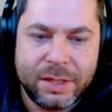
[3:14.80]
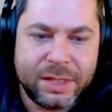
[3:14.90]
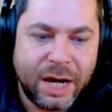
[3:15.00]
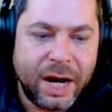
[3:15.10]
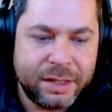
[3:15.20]

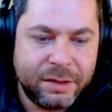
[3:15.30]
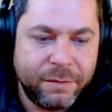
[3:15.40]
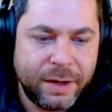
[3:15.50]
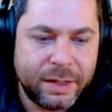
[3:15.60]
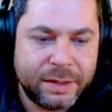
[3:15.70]
this
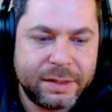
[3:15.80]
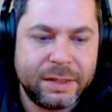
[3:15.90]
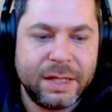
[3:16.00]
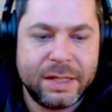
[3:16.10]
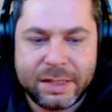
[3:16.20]

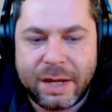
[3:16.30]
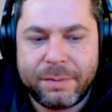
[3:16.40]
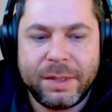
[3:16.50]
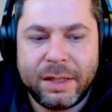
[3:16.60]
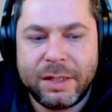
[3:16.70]
artifact, is
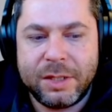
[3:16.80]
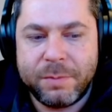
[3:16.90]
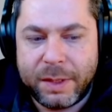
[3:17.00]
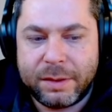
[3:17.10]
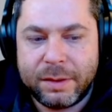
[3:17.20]
something like this.
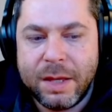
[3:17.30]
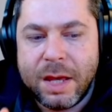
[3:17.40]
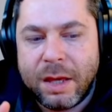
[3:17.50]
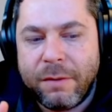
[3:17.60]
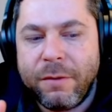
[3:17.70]
But
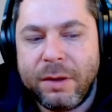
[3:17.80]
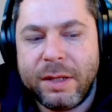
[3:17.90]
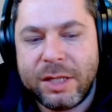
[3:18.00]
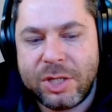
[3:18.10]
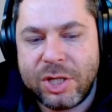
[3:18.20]
if your
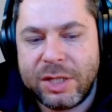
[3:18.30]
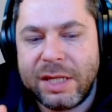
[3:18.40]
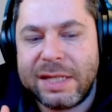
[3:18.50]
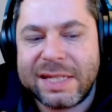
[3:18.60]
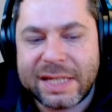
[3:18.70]
legion
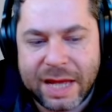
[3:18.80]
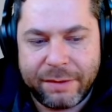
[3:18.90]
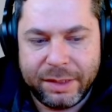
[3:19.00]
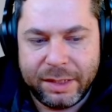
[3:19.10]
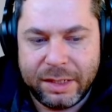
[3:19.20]
is
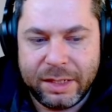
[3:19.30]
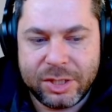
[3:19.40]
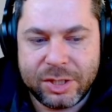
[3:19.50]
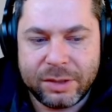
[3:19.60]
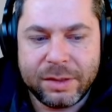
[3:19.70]
cavalry
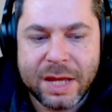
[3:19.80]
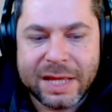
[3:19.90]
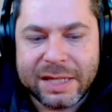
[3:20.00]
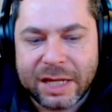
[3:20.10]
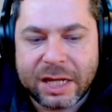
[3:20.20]
legion,
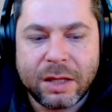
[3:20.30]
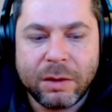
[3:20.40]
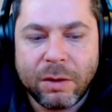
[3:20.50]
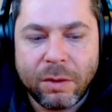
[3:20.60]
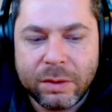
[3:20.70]
the
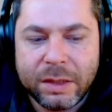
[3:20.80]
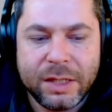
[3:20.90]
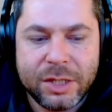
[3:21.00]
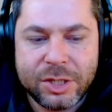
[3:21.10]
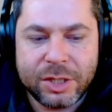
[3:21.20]
clone
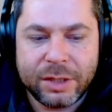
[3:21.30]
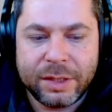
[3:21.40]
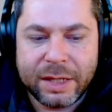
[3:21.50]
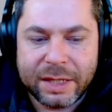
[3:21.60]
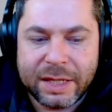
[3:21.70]

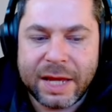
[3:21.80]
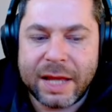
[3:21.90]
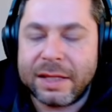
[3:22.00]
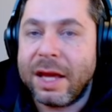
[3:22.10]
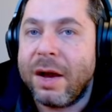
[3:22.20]
legion
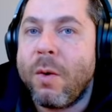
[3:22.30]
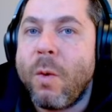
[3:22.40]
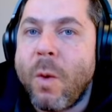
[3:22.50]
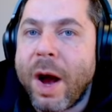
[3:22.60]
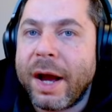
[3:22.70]
get
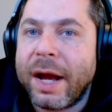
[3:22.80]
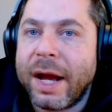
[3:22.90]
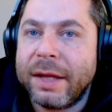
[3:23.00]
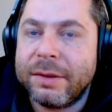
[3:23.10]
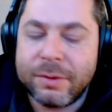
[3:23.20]

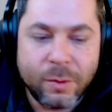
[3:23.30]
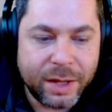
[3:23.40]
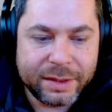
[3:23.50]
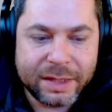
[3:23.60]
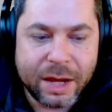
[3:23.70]

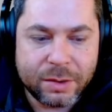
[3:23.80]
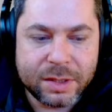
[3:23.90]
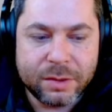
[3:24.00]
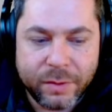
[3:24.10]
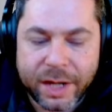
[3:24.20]

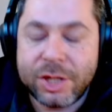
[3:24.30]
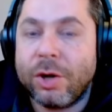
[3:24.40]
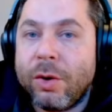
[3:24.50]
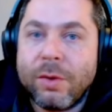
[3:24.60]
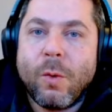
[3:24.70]
1000 rage
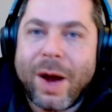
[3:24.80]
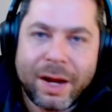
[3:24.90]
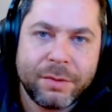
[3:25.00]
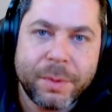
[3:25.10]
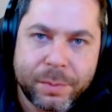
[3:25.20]
or
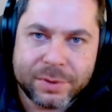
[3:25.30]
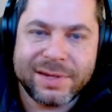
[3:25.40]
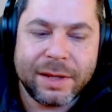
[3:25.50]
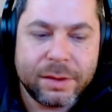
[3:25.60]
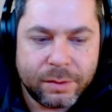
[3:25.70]

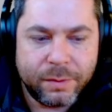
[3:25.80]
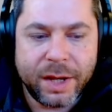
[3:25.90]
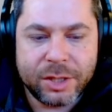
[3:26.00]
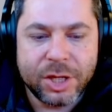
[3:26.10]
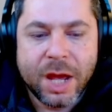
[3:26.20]
100%
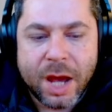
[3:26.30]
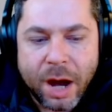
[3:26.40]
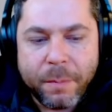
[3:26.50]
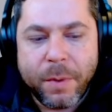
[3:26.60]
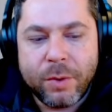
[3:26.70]
rage
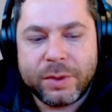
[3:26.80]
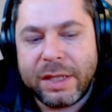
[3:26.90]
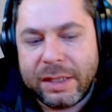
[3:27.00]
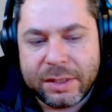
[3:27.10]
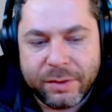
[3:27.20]
upon
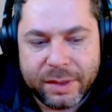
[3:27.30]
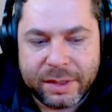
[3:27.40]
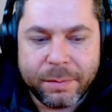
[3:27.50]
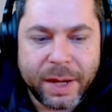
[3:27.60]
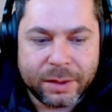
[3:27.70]
entering
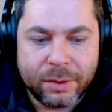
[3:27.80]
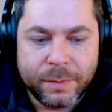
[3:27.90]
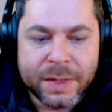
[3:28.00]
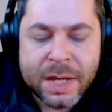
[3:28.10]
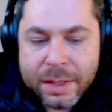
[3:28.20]
the battle.
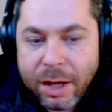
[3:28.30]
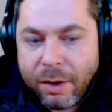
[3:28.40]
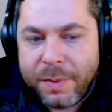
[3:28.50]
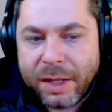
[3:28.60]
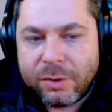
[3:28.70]
Now
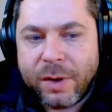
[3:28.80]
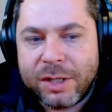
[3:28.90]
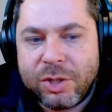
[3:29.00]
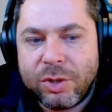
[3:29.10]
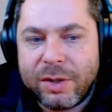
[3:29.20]
I'm not
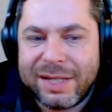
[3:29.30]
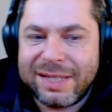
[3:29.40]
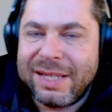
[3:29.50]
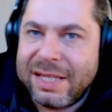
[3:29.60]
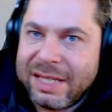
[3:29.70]
quite sure,
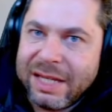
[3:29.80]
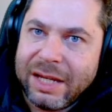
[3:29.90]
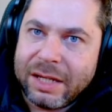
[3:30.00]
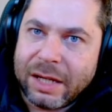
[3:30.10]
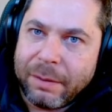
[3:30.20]
is this
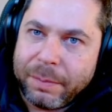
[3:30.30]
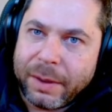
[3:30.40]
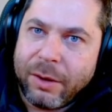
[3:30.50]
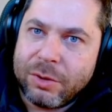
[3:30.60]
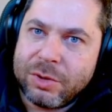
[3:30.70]
thing
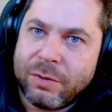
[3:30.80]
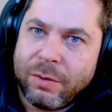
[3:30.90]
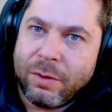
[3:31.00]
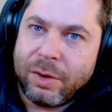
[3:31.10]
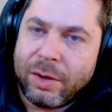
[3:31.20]
apply also
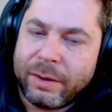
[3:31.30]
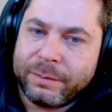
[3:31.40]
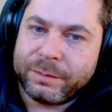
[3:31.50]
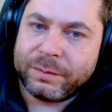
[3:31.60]
for